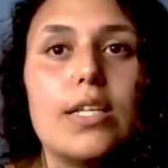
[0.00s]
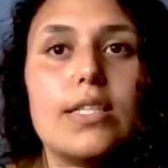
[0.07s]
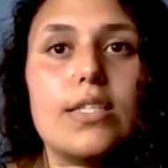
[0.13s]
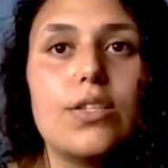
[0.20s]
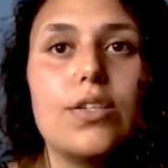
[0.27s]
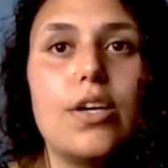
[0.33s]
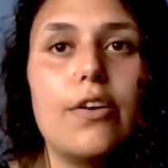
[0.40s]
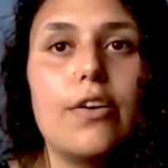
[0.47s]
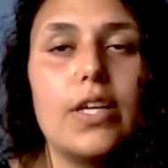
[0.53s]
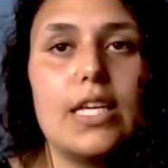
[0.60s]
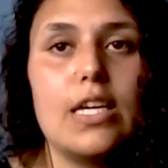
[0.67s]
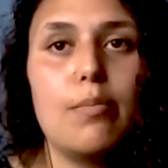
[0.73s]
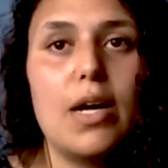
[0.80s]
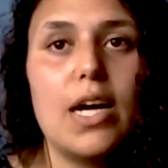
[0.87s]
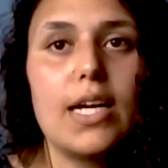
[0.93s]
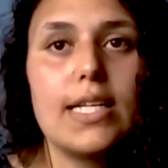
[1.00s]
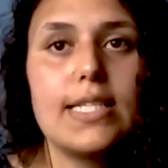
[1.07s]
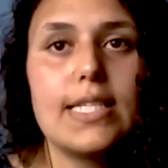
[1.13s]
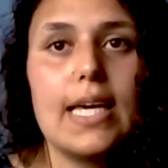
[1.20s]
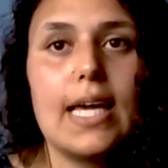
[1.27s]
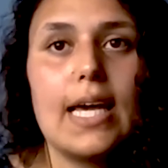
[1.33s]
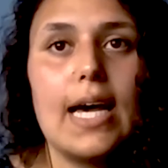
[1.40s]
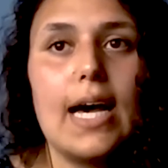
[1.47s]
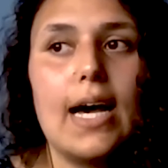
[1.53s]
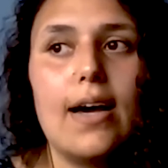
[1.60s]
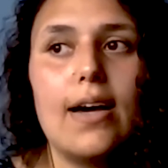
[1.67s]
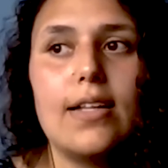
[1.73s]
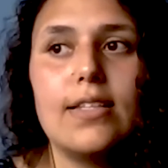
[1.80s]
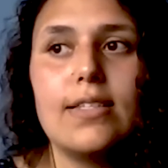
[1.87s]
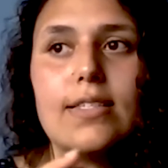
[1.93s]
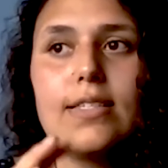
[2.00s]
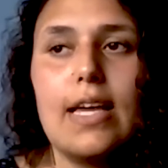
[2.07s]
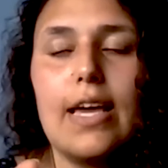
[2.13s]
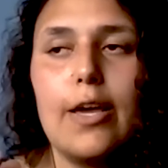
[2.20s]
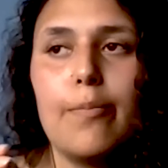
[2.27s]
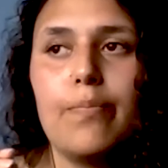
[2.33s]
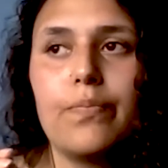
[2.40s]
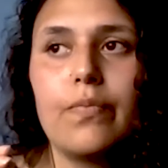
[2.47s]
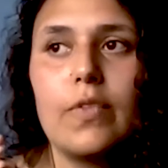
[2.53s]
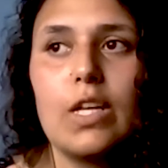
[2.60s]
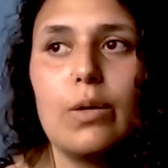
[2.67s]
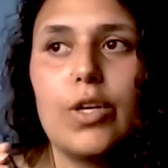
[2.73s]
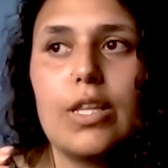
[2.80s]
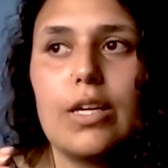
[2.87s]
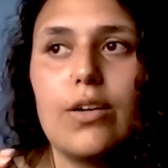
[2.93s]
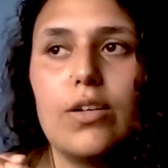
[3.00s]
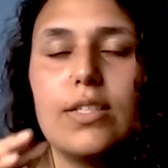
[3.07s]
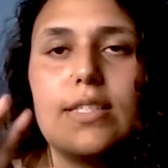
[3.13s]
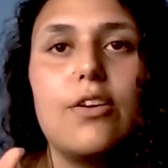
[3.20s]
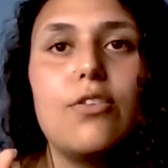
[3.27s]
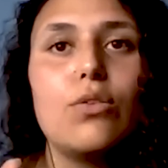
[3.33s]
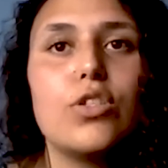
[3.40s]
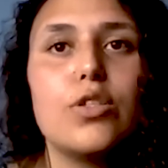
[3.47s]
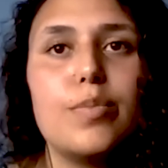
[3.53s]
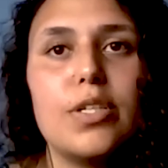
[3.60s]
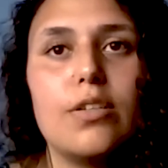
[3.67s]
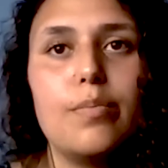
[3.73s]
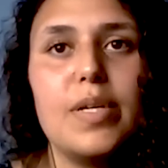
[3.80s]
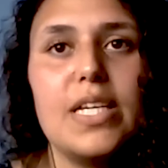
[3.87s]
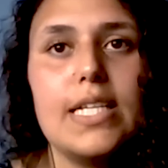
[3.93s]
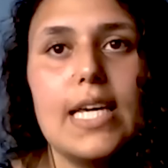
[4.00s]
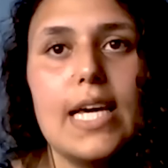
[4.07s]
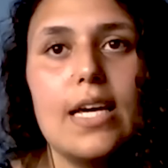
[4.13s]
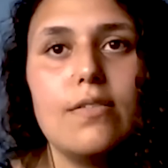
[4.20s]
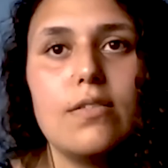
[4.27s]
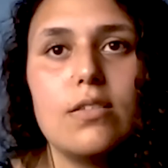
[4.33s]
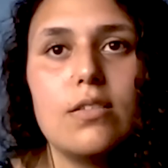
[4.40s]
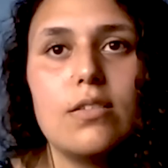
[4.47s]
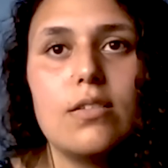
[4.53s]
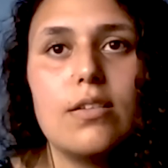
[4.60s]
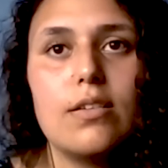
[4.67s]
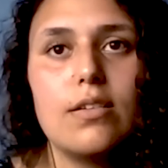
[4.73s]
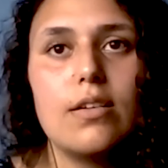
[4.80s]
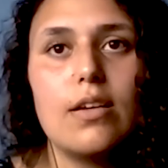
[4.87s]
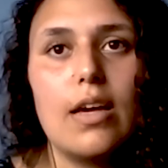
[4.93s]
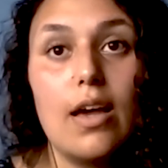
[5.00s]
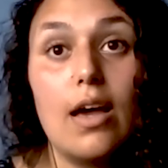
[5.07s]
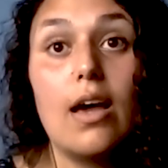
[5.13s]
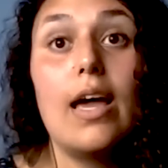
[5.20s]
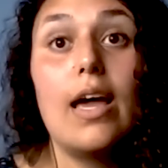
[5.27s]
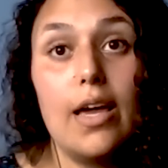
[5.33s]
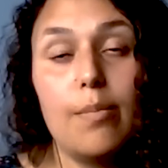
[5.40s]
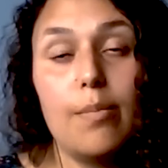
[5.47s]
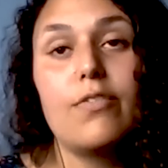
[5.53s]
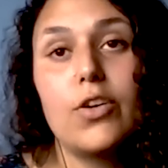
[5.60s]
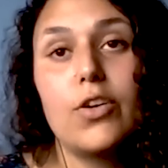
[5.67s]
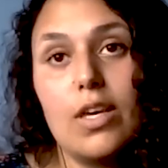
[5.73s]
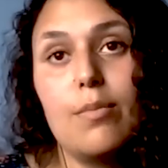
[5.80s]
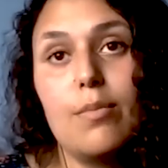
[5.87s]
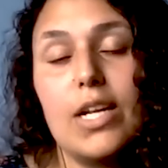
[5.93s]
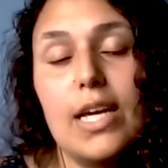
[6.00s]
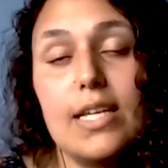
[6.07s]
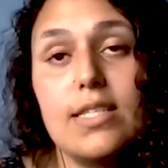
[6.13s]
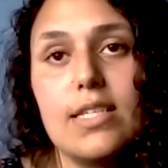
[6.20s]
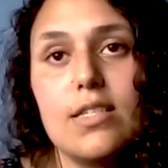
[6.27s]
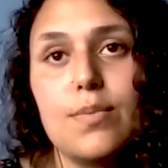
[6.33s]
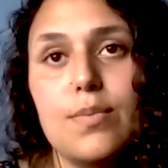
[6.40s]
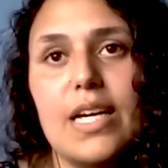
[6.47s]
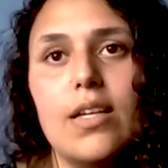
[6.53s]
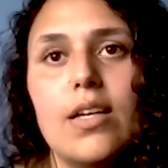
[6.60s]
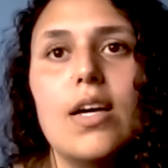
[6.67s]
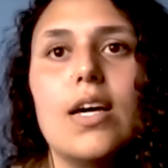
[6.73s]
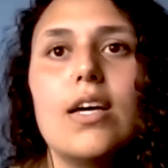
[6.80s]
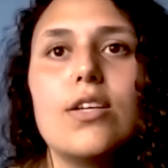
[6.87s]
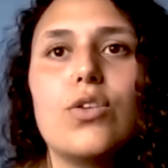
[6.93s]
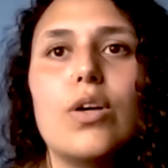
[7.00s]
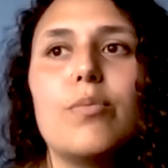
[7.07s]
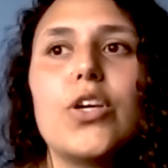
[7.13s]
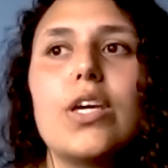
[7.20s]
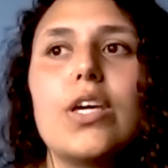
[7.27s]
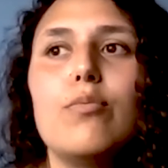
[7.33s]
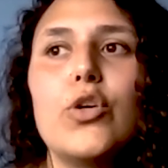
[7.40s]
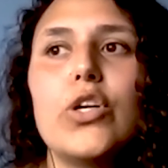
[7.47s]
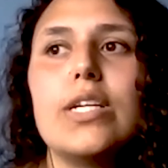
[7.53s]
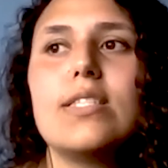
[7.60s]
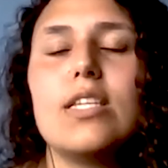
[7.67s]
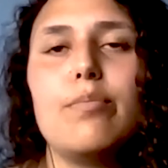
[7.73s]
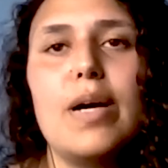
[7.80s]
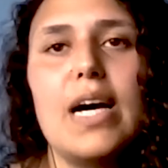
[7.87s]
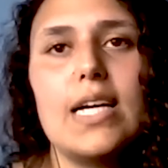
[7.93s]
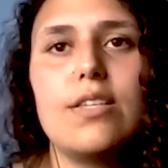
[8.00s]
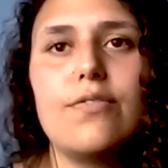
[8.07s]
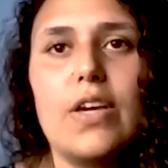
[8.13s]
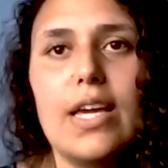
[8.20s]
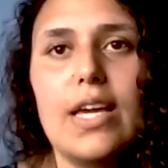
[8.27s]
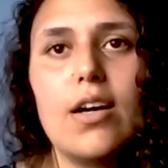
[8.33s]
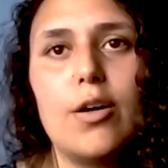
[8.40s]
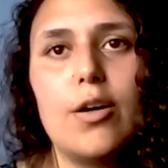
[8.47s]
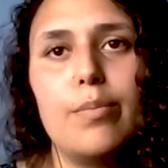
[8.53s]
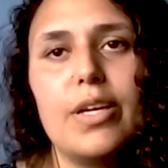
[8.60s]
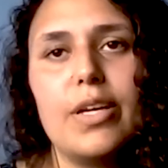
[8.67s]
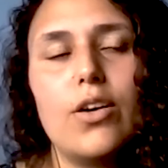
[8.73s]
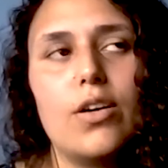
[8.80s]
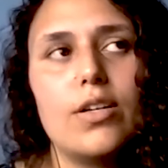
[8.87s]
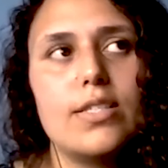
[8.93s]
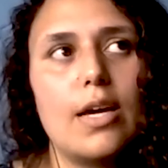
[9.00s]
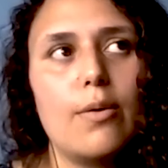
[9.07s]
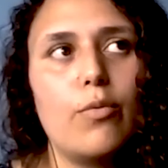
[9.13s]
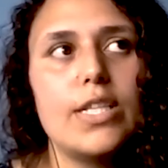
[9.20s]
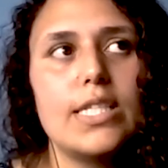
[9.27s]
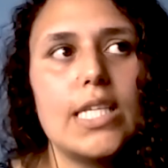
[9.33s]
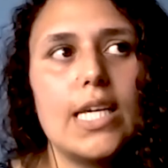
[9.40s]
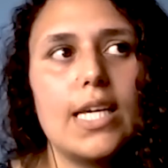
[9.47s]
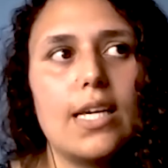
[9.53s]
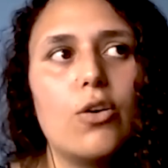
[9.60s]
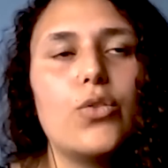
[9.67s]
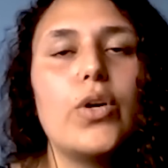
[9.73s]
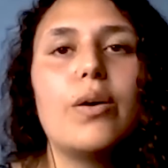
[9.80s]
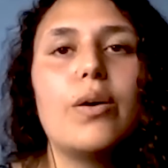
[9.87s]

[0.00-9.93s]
into affiliate marketing and what are they called? Downloadable PDFs. I've got them on Etsy as well. So I'm looking more into passive income because although